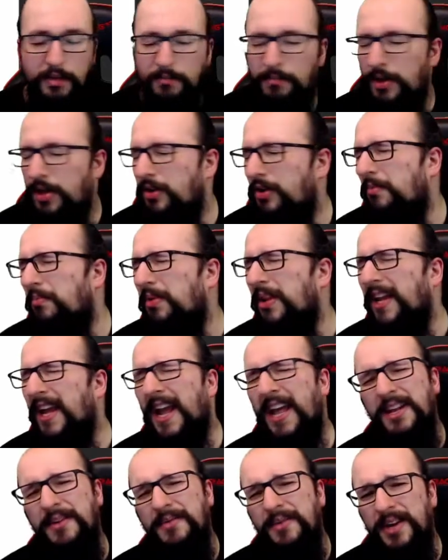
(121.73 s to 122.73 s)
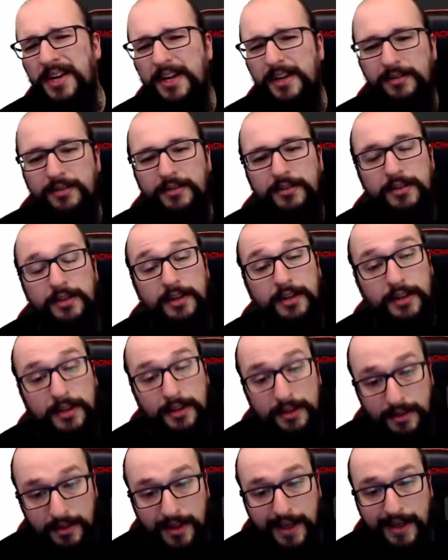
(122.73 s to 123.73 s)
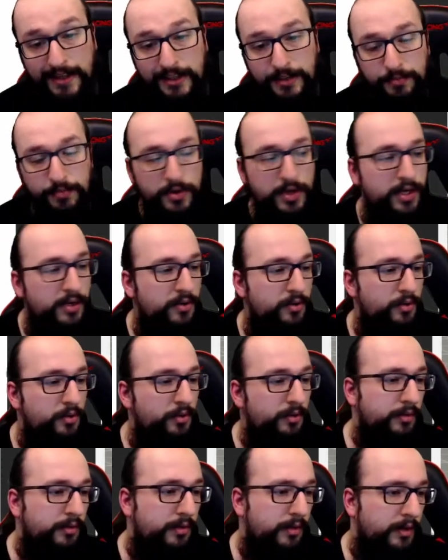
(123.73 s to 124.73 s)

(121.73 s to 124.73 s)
but you can play anyone else. That's pretty cool.